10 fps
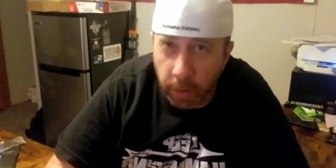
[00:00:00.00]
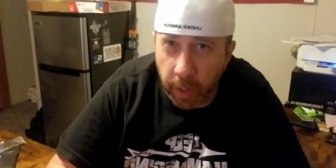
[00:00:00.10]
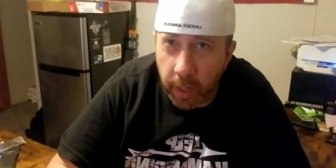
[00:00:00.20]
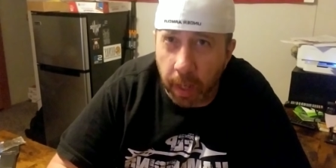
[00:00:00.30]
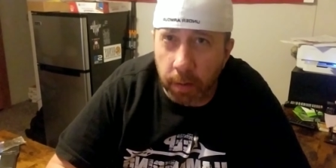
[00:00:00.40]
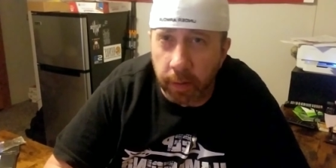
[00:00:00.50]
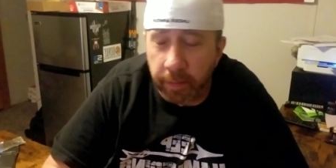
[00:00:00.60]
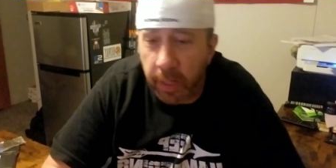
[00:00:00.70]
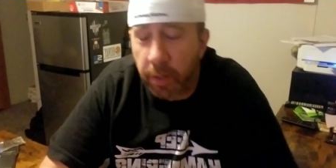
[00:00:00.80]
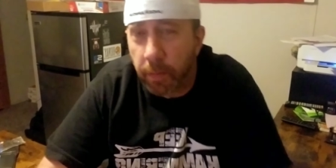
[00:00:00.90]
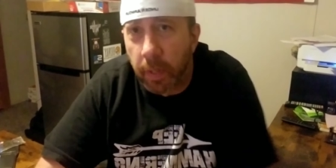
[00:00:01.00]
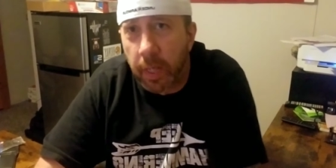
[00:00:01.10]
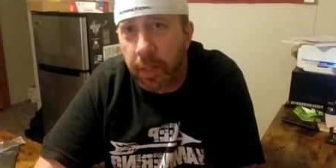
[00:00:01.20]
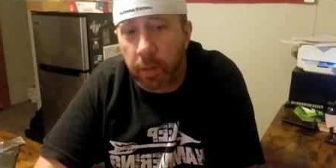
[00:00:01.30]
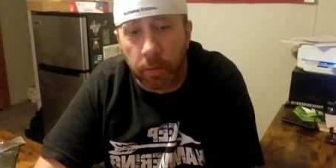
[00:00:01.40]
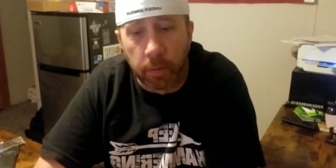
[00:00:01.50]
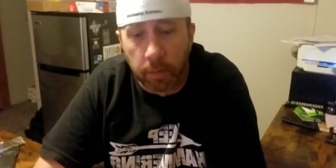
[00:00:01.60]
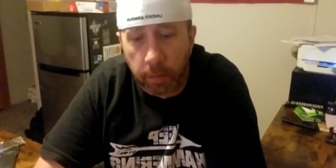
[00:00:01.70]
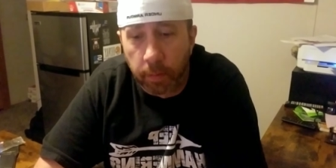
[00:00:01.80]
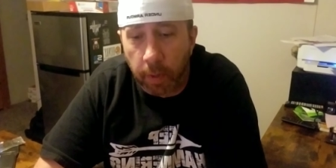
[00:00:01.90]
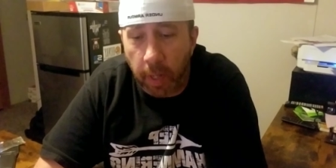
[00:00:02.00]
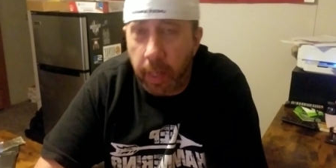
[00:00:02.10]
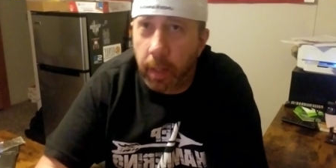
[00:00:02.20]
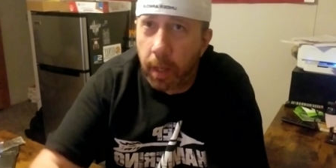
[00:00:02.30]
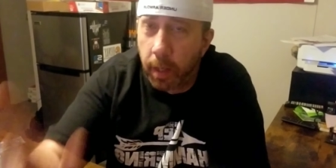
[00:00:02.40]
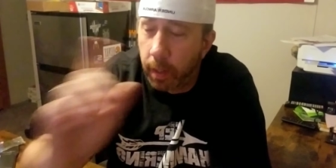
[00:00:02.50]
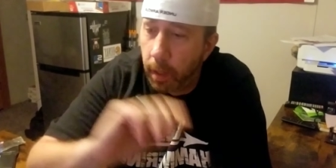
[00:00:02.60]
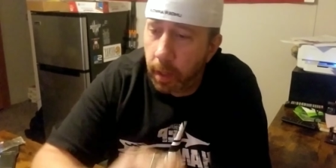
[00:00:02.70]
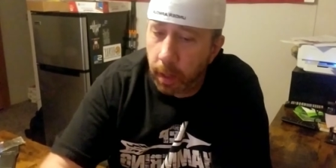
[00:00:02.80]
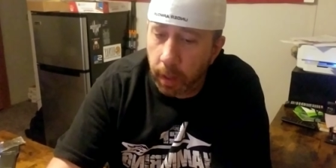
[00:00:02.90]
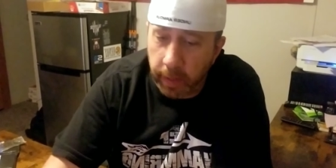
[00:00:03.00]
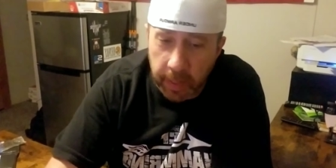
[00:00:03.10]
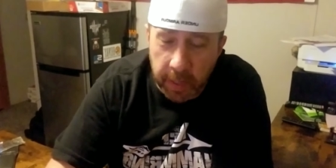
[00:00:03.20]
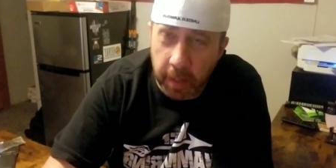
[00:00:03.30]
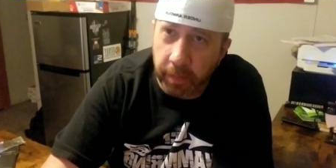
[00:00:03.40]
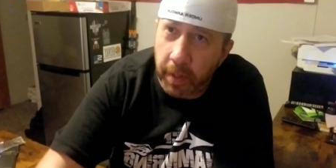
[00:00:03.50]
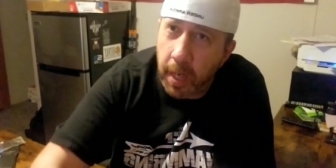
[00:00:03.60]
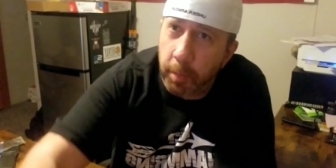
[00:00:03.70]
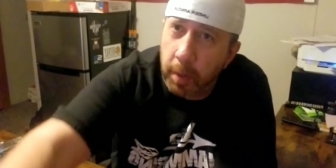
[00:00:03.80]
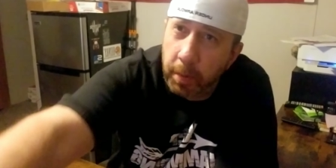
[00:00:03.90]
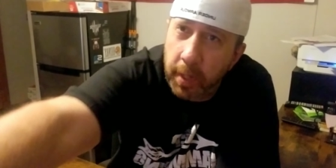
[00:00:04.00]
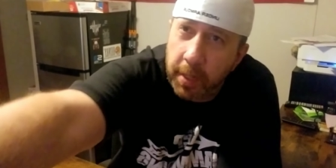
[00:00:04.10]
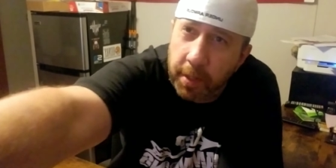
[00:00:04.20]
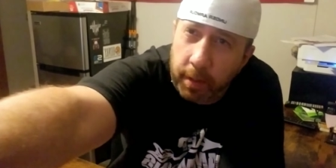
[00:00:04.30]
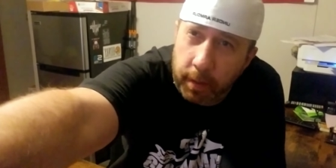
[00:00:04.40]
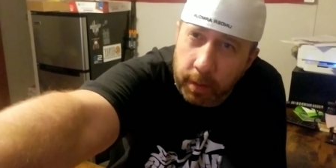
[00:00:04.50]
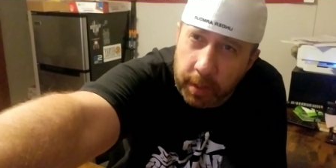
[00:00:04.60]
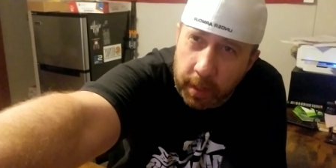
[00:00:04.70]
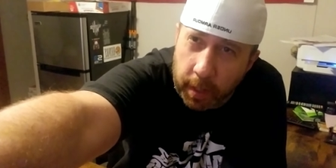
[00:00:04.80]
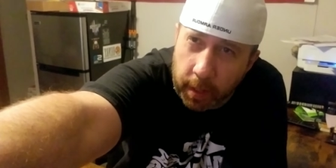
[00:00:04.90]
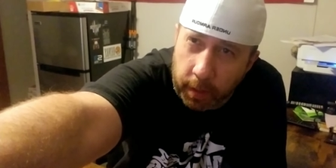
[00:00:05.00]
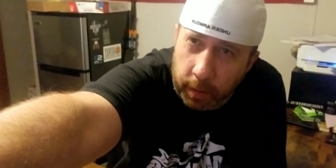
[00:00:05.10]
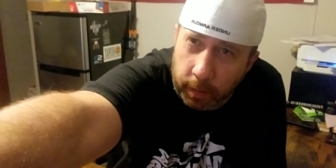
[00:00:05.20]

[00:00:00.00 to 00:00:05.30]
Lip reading: Craig Cottle of Nature Reliance School. All right, that's it for now, Prepper Nation. See you later.